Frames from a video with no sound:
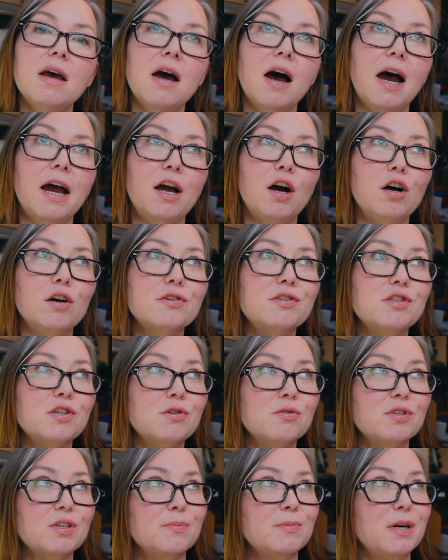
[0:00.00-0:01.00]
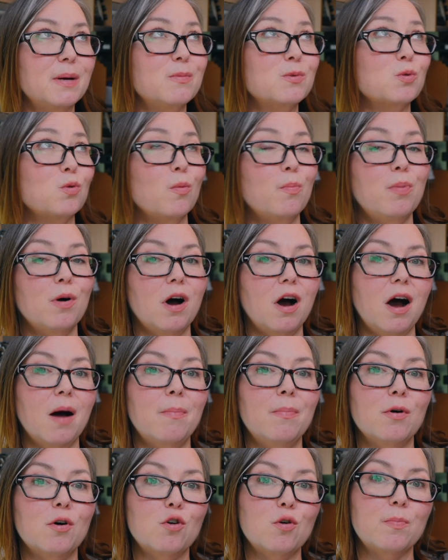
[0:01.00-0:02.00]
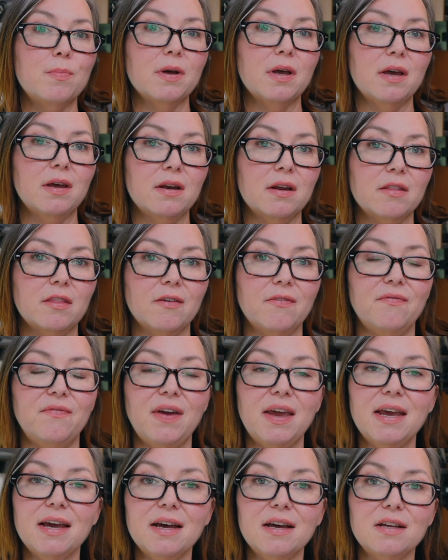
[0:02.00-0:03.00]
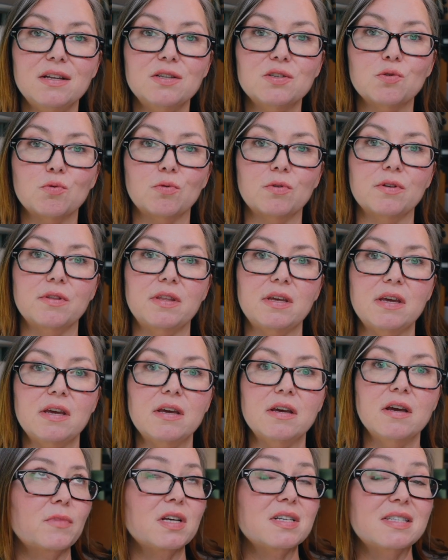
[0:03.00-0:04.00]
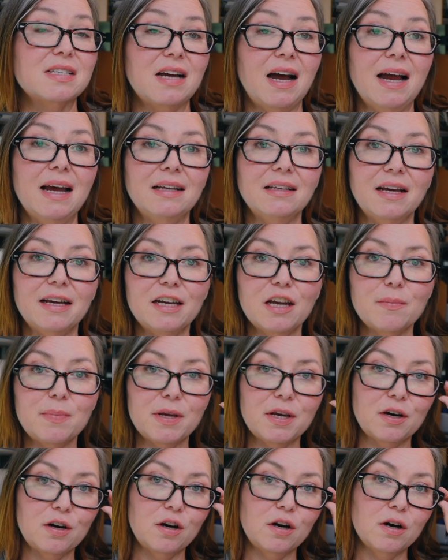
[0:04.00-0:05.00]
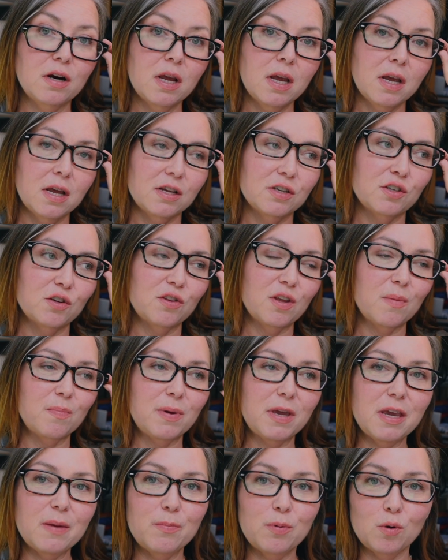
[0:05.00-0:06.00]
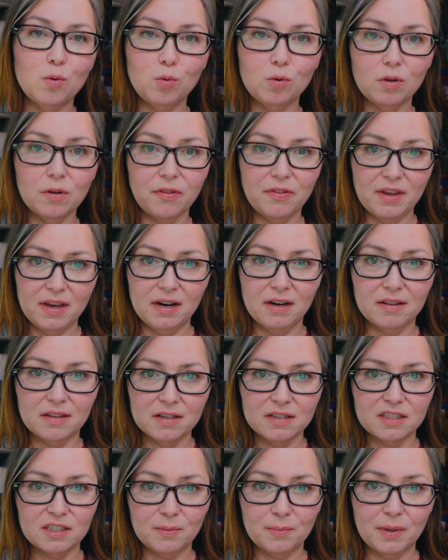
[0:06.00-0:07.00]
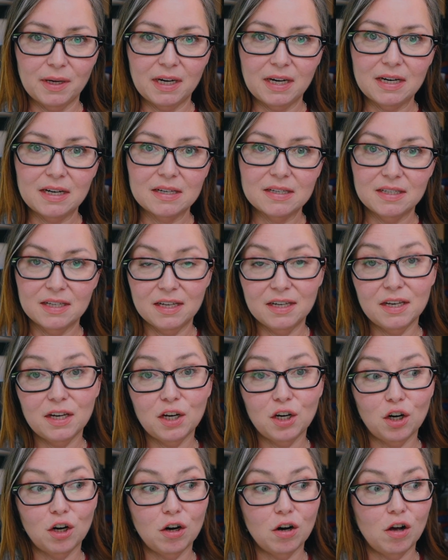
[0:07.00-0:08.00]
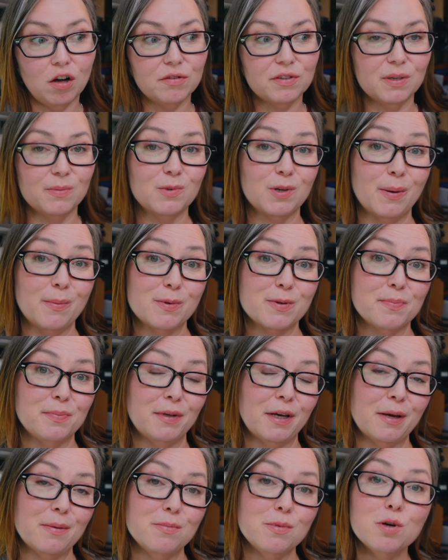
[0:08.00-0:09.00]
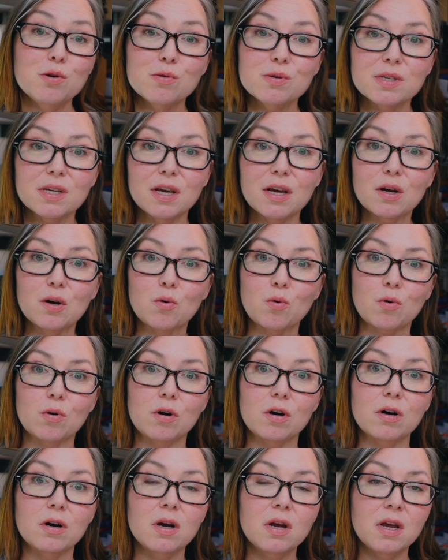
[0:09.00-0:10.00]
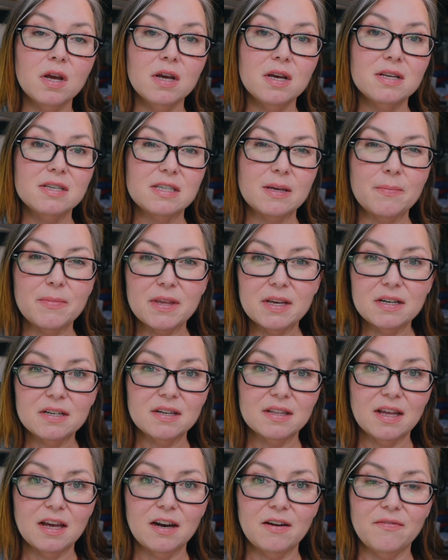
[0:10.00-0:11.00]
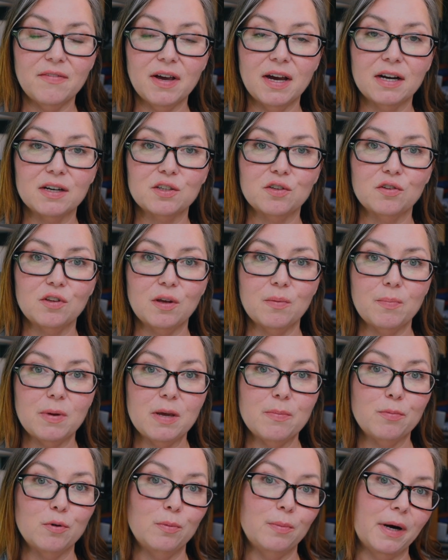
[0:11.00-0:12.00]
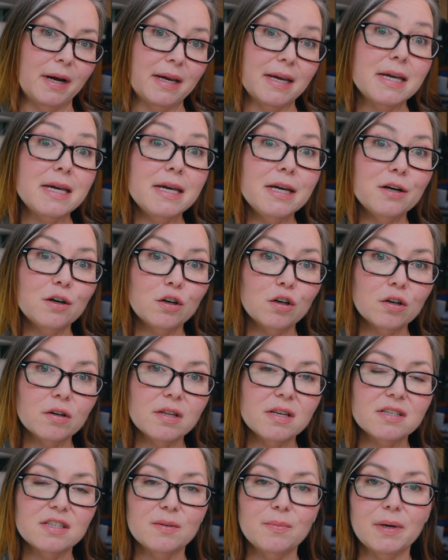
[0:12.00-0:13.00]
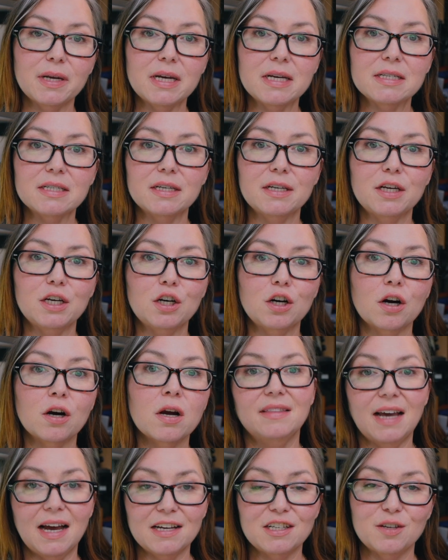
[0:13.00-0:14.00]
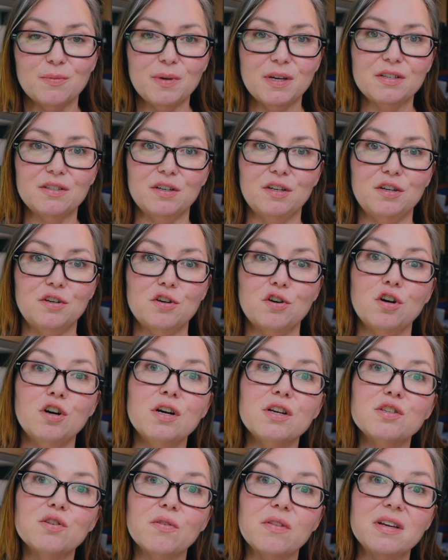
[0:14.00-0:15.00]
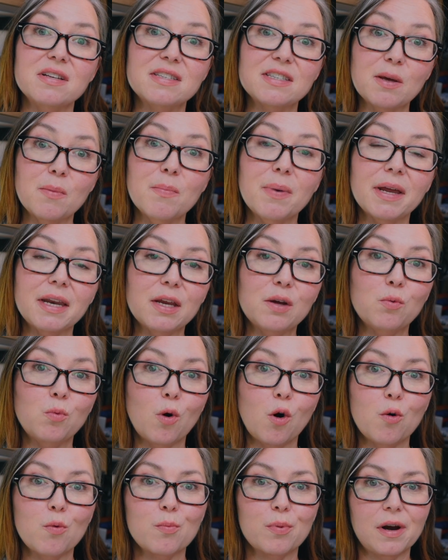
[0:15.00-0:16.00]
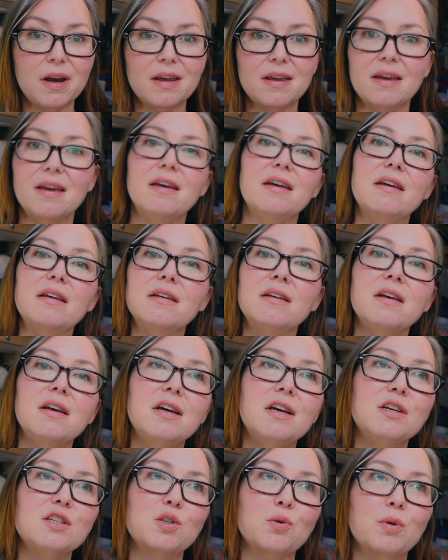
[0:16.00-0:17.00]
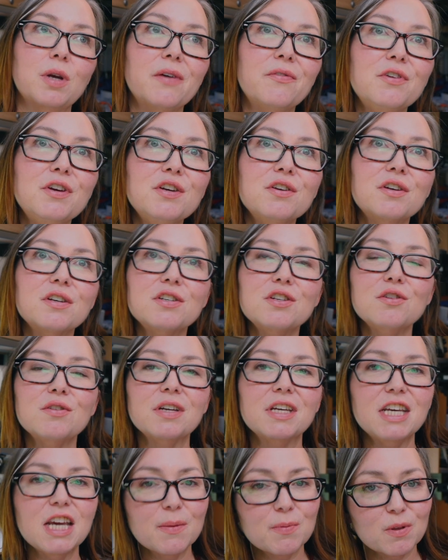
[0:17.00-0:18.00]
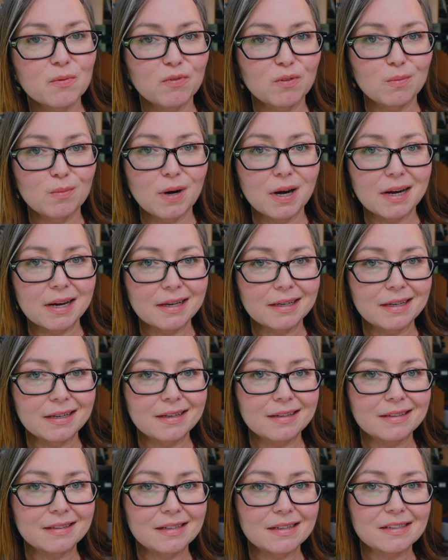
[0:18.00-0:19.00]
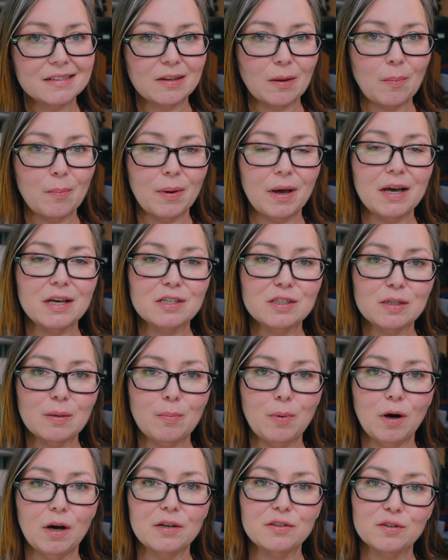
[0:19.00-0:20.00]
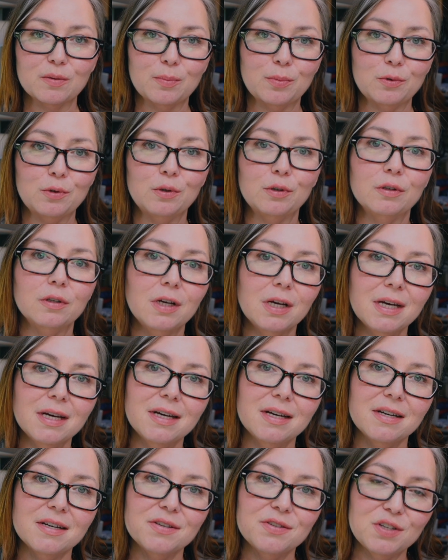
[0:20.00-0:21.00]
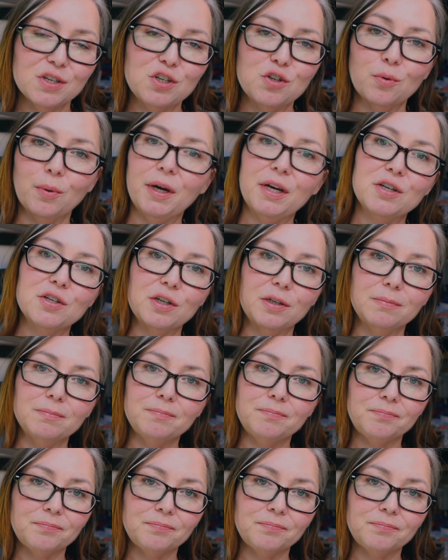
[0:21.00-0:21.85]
I also sometimes will pop open the fans or the skylight up here so that people will think that somebody is in here. I'll sometimes play music or something to that effect so that people might hear that somebody's in here. That to me is a deterrent so that somebody won't break in. So whatever you can do to keep them from breaking in is the best possible situation.